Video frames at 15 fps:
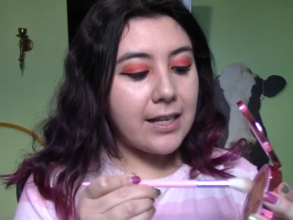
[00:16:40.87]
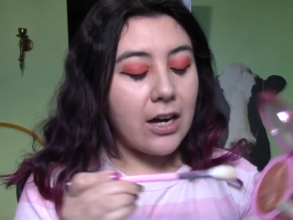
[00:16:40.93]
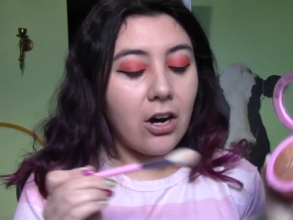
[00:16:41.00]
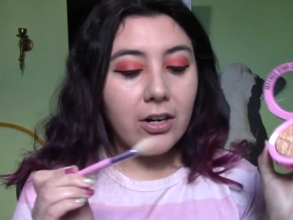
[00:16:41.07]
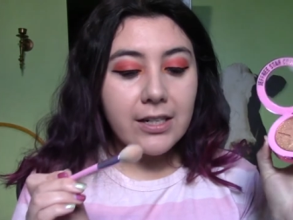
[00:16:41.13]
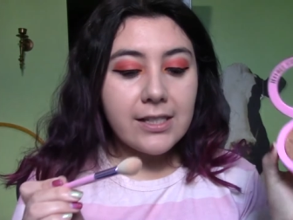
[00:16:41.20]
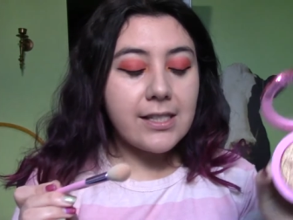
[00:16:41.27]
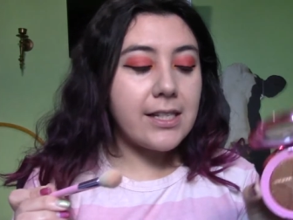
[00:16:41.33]

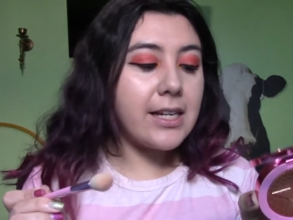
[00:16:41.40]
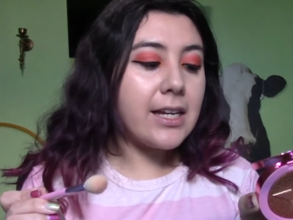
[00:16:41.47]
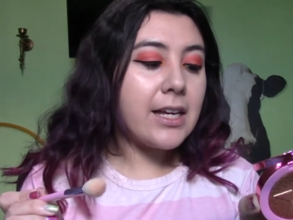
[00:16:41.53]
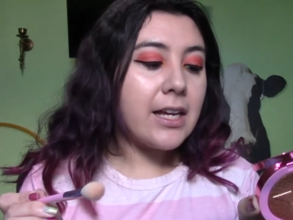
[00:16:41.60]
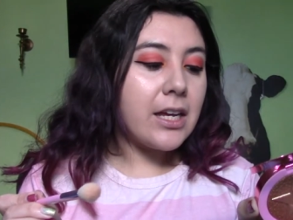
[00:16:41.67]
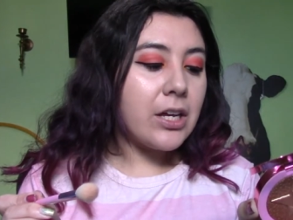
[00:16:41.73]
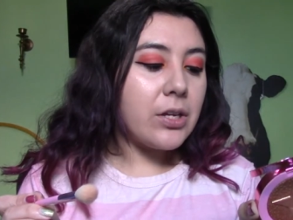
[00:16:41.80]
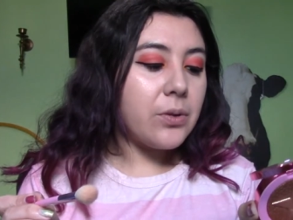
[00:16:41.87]
Honestly, you
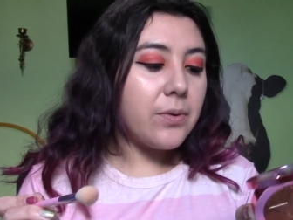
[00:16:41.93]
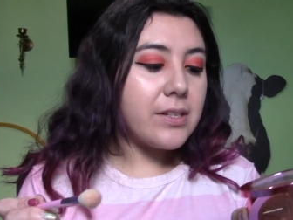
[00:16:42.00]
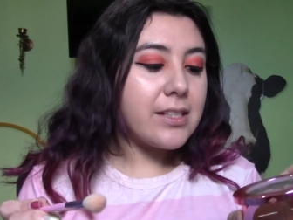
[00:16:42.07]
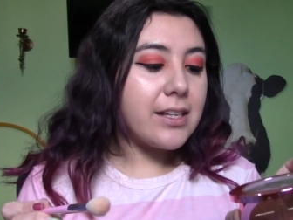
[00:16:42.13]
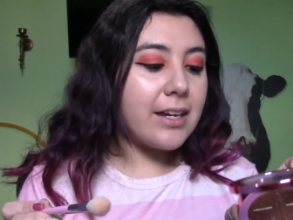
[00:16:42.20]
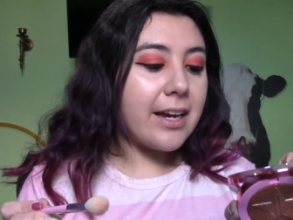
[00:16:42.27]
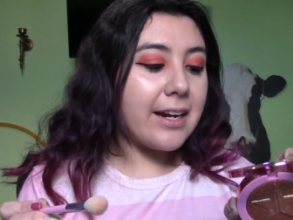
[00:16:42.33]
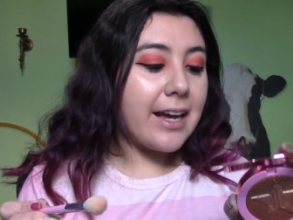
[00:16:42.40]
guys
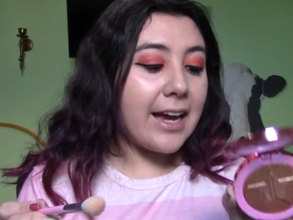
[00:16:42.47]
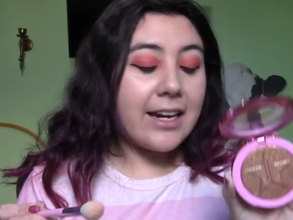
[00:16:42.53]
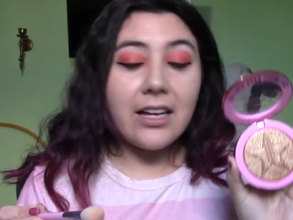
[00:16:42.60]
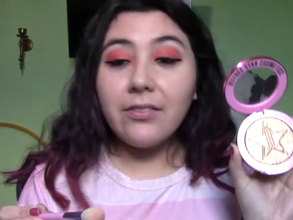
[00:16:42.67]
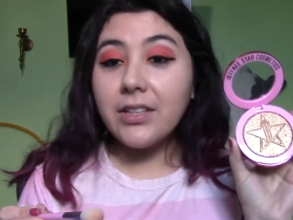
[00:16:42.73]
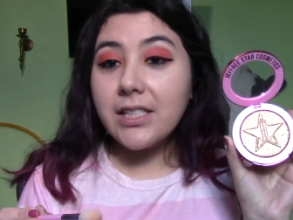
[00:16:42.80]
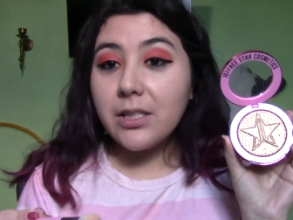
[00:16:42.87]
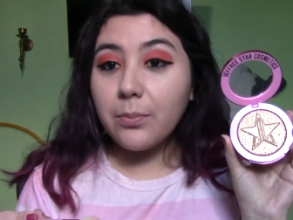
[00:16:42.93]
could get
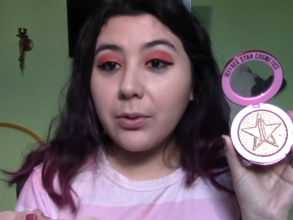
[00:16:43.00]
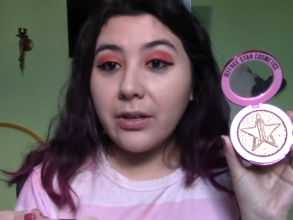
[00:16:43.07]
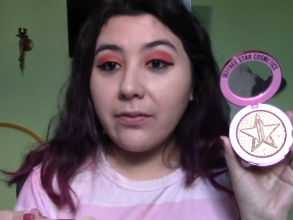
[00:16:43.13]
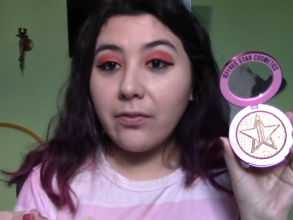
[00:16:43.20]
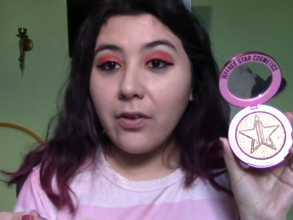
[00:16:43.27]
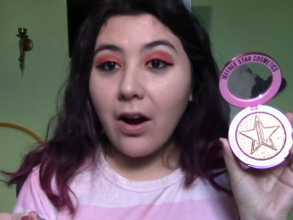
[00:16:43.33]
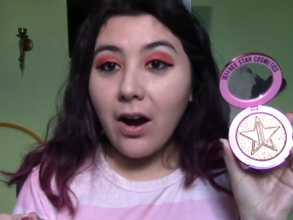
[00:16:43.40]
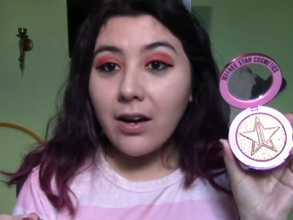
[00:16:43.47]
any of these
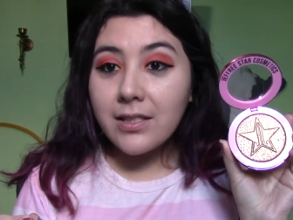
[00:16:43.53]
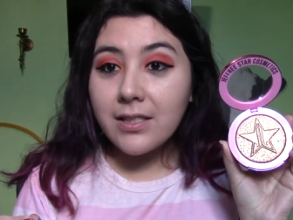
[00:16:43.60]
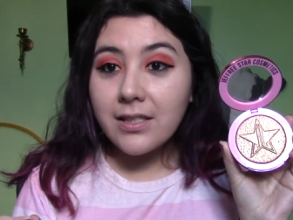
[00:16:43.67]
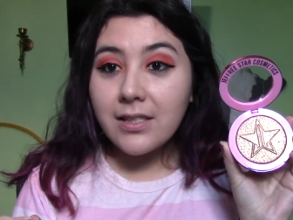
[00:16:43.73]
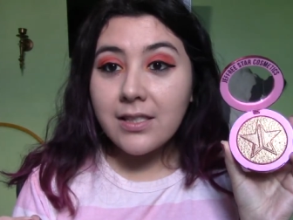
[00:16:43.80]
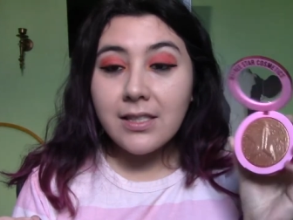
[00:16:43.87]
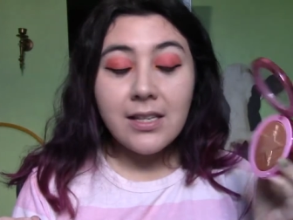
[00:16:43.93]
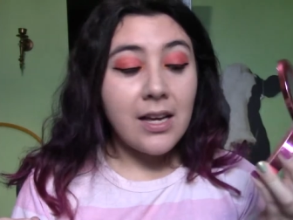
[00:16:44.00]
Supreme
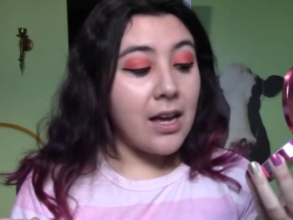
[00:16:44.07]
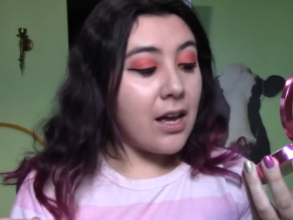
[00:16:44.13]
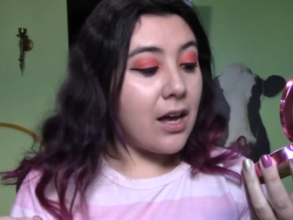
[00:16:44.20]
Frosts.